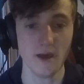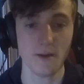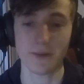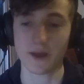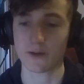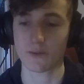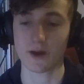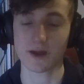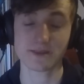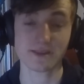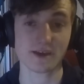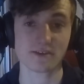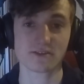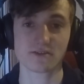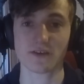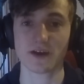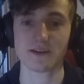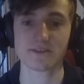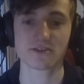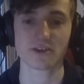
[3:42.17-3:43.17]
Anyway, that's
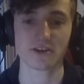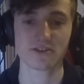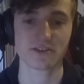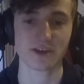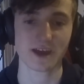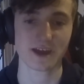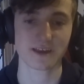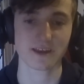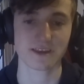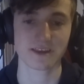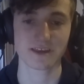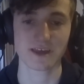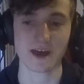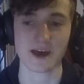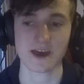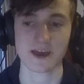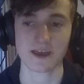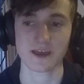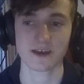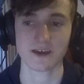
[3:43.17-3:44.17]
a Valentine tank,
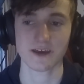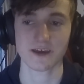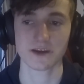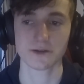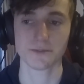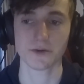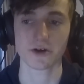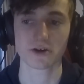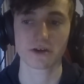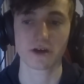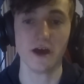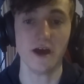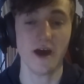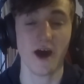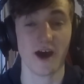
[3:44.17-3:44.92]
yay, in a bog.